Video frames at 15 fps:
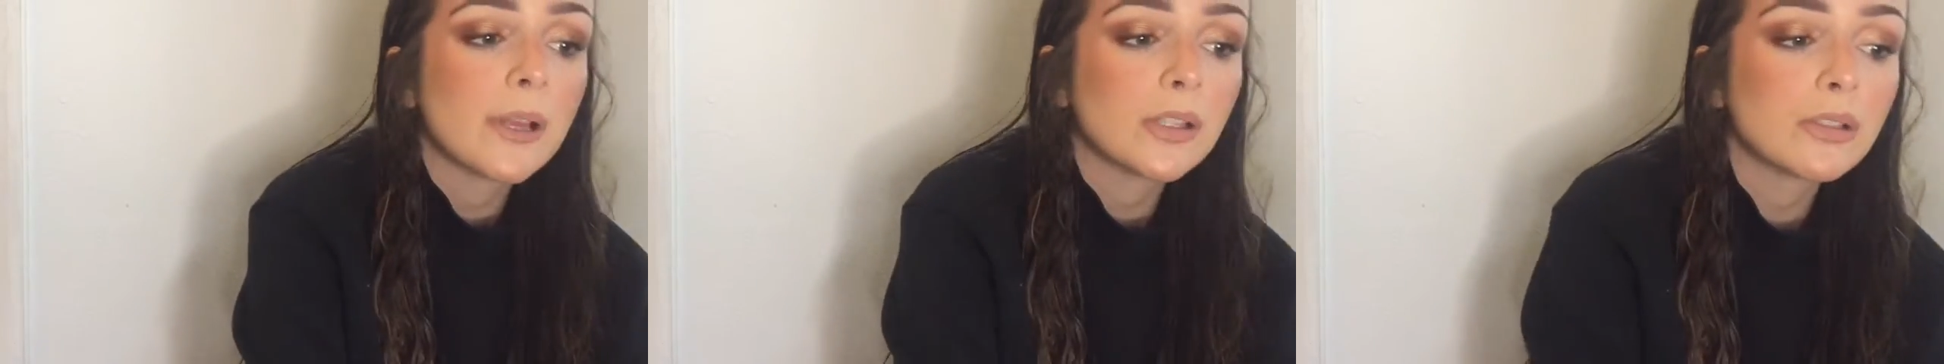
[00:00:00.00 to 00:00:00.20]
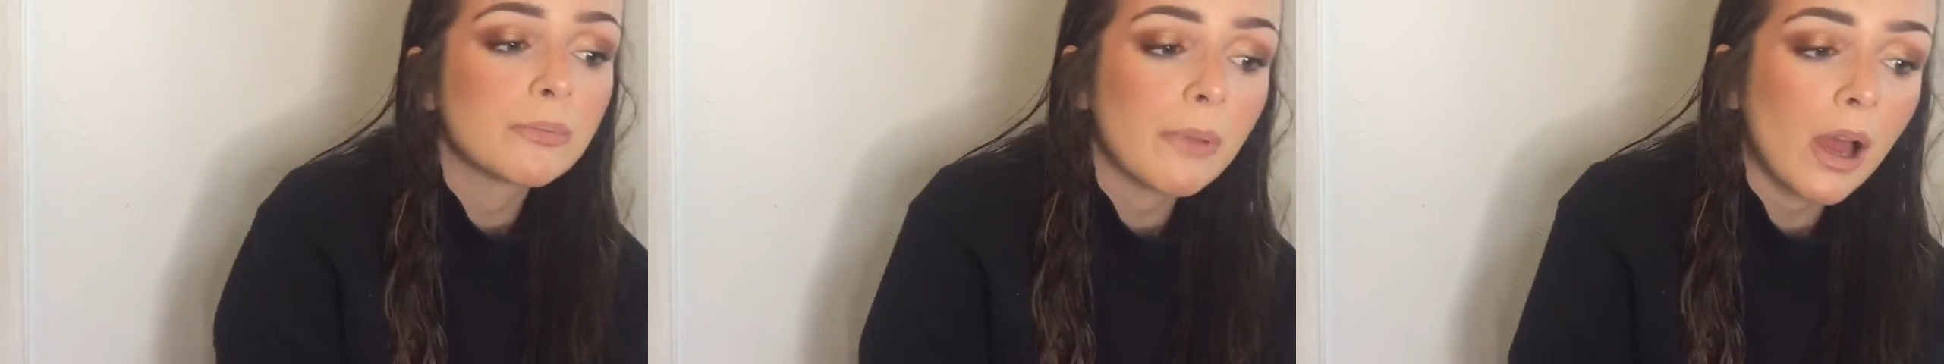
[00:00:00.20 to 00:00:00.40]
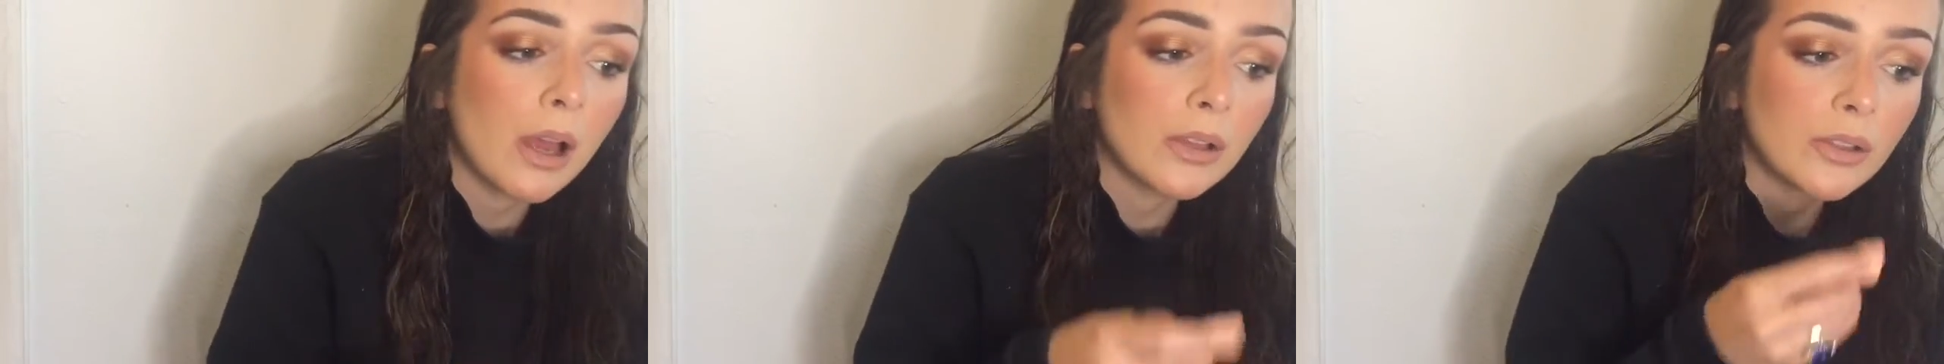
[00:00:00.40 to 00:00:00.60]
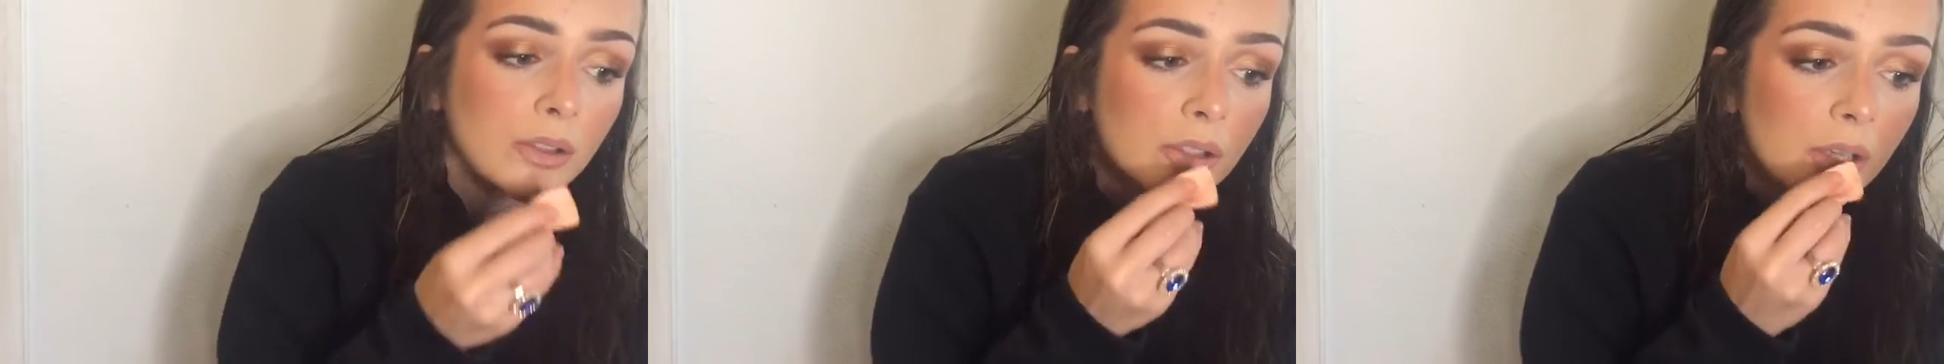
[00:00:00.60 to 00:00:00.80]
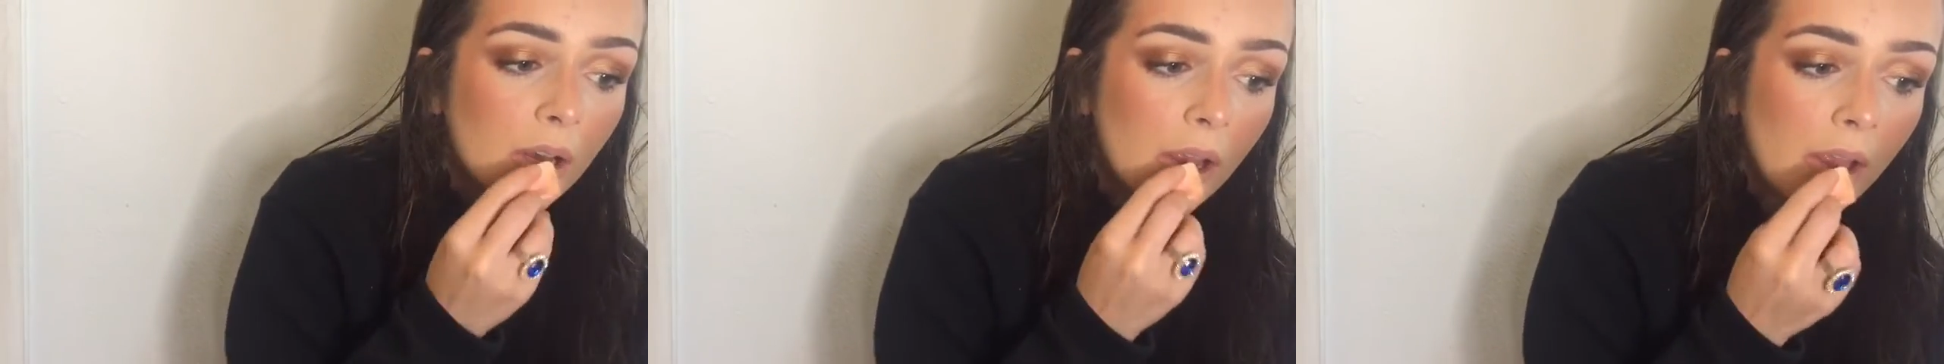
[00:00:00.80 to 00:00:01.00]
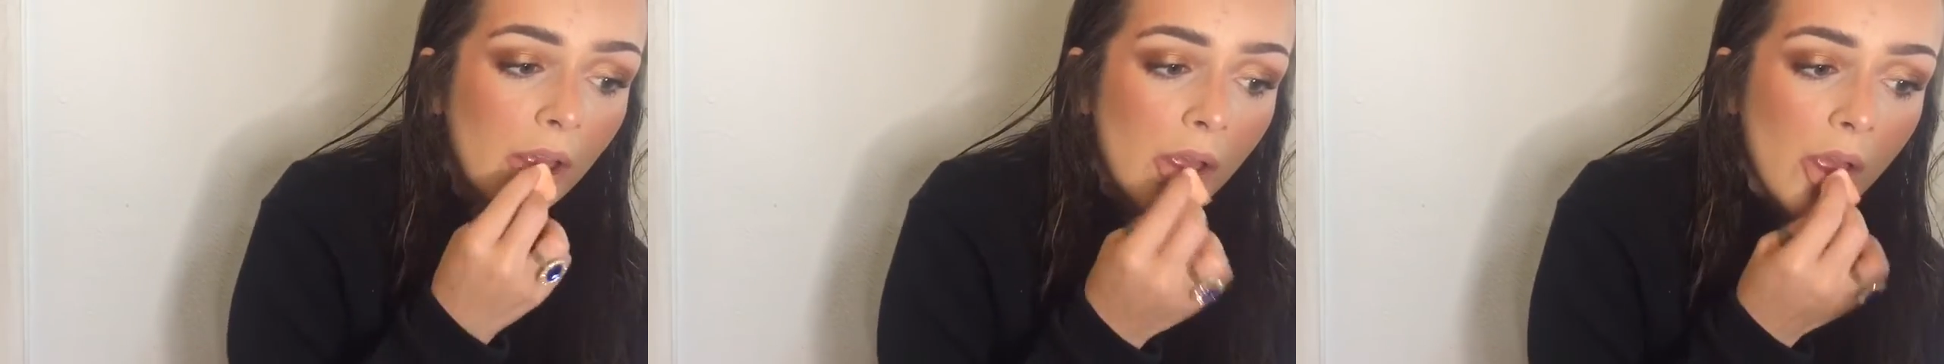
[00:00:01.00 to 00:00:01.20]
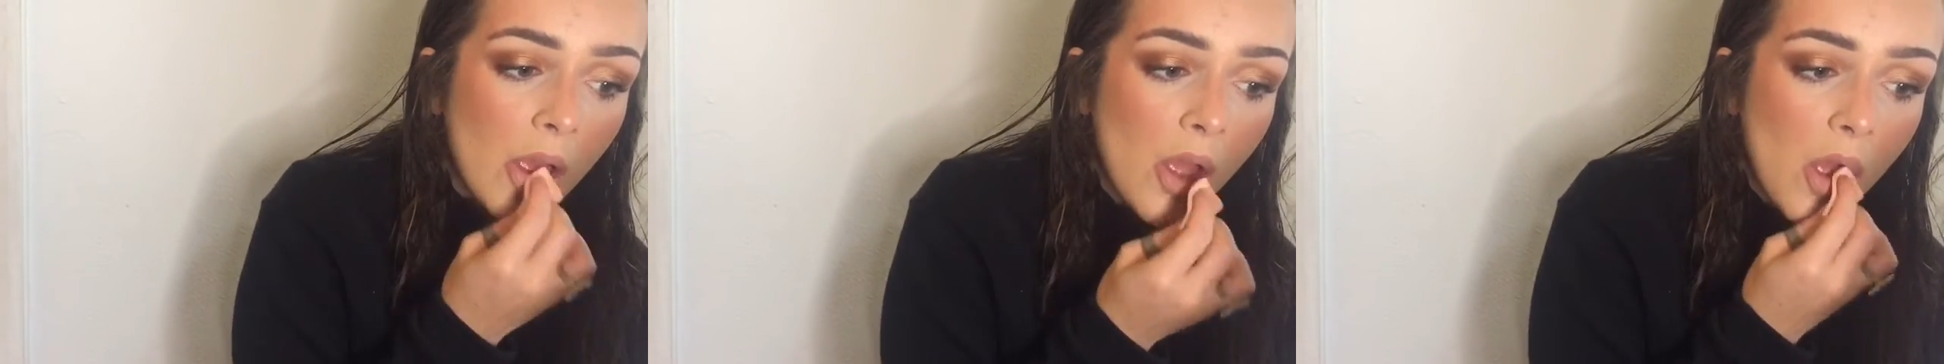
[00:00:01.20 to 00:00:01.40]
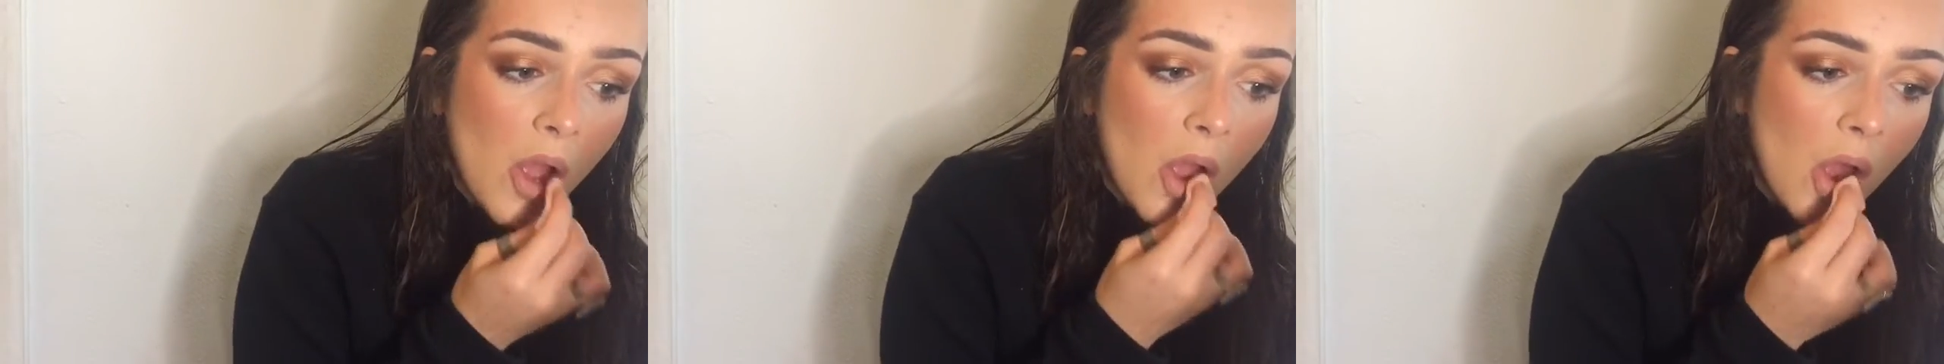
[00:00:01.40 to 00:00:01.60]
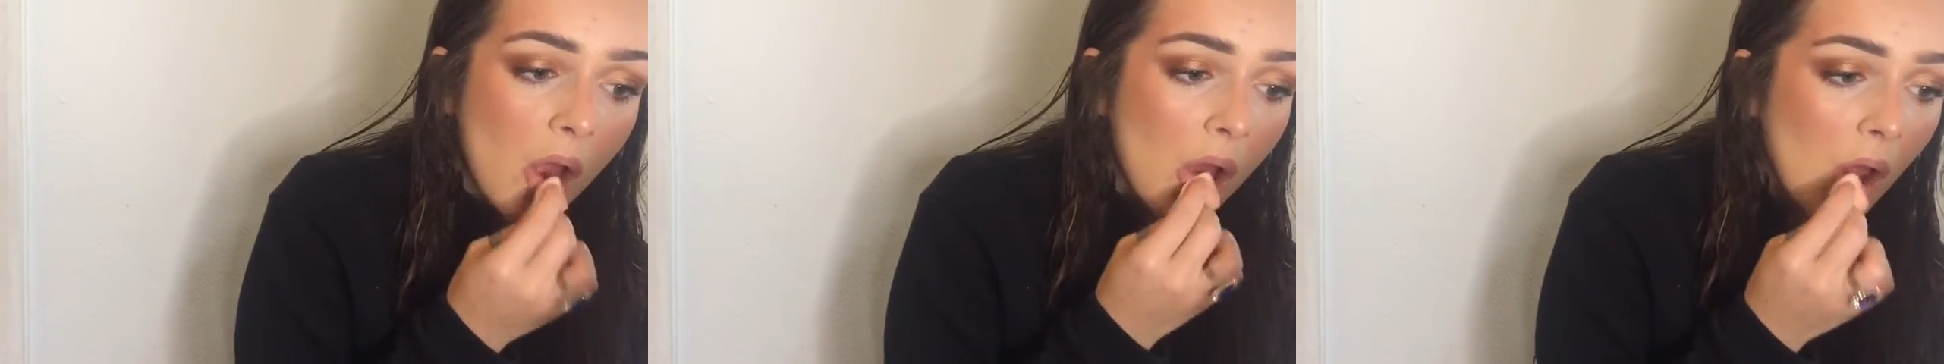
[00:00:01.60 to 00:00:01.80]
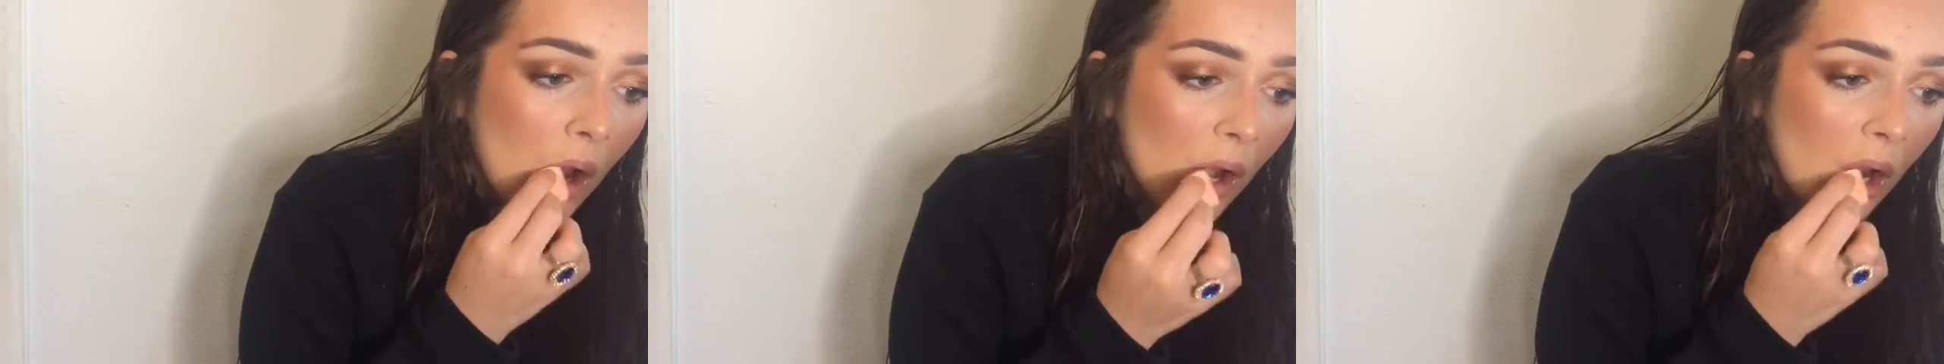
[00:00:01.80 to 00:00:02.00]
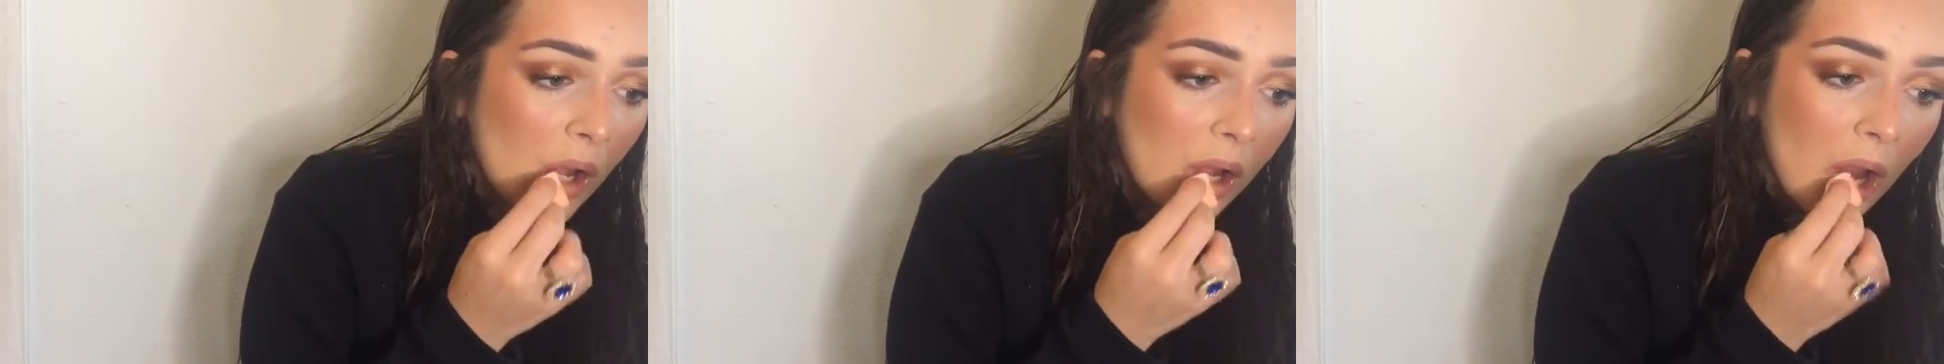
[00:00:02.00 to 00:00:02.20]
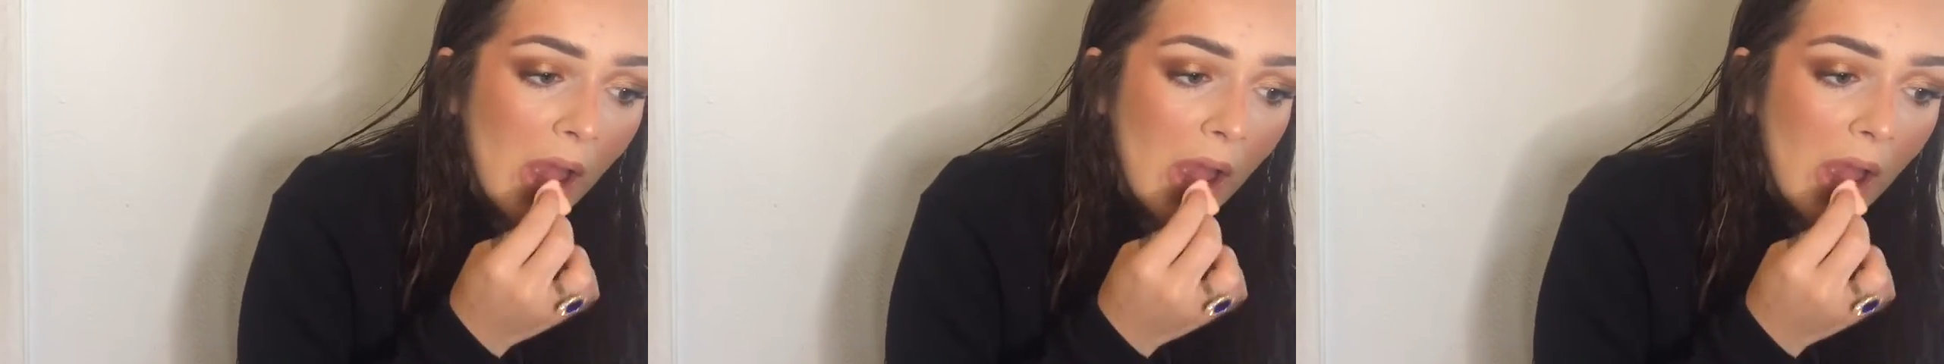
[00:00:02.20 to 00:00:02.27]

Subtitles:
sponge and just